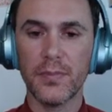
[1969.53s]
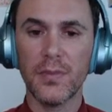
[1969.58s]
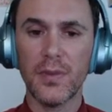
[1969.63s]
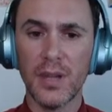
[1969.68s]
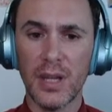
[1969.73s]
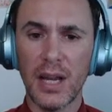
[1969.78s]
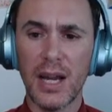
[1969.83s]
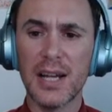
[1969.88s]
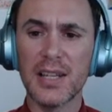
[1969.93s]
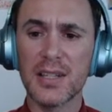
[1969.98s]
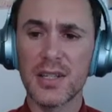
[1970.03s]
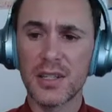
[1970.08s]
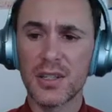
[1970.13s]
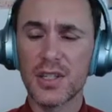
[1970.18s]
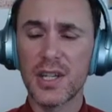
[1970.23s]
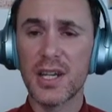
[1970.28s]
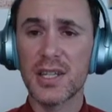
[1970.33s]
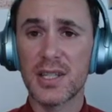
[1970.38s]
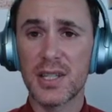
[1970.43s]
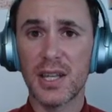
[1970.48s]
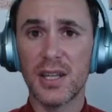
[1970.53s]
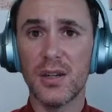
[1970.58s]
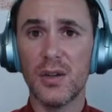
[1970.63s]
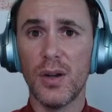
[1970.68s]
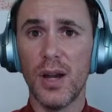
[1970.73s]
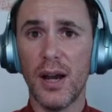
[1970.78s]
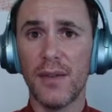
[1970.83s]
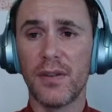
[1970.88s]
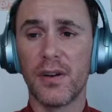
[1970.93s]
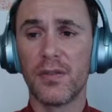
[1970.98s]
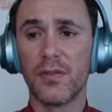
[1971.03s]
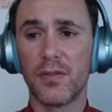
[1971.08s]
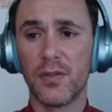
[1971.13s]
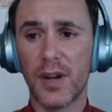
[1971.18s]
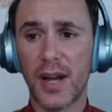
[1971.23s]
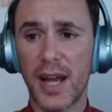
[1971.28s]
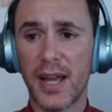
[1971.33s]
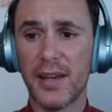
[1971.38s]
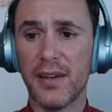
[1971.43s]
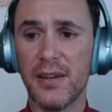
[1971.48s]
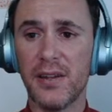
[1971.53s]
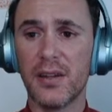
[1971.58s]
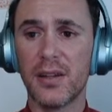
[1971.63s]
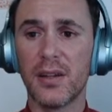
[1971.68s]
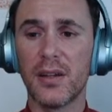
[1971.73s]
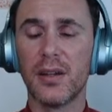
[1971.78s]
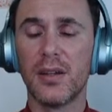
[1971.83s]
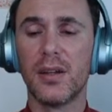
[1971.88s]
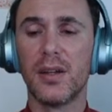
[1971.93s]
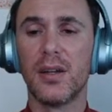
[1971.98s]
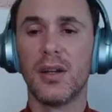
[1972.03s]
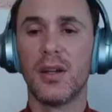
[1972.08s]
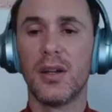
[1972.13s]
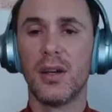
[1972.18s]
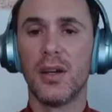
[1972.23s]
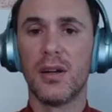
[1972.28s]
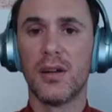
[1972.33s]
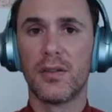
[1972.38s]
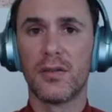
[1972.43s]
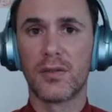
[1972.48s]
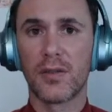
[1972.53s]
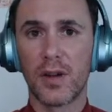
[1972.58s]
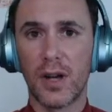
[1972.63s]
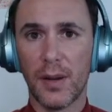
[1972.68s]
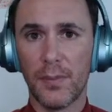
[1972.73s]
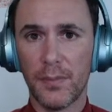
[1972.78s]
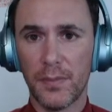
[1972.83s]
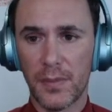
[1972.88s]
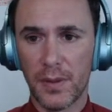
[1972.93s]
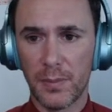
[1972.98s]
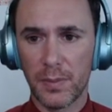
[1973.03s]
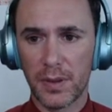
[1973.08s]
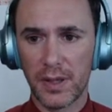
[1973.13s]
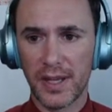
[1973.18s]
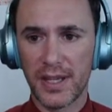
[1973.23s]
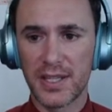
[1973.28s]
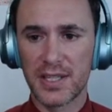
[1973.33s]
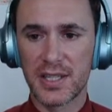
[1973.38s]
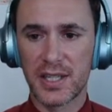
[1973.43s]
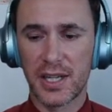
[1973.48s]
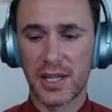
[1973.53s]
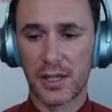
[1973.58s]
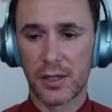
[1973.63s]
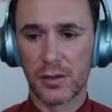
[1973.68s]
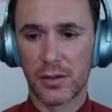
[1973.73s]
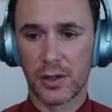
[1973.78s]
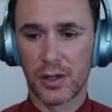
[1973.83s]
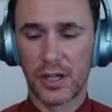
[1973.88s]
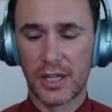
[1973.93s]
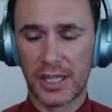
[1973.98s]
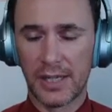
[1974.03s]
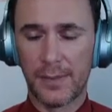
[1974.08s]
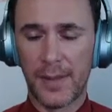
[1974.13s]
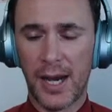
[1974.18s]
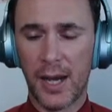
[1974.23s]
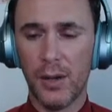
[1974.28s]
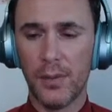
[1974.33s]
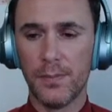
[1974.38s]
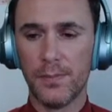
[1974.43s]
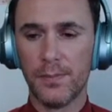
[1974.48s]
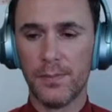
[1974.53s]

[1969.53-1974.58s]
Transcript: I suggest that you have a friend from the place that you're learning about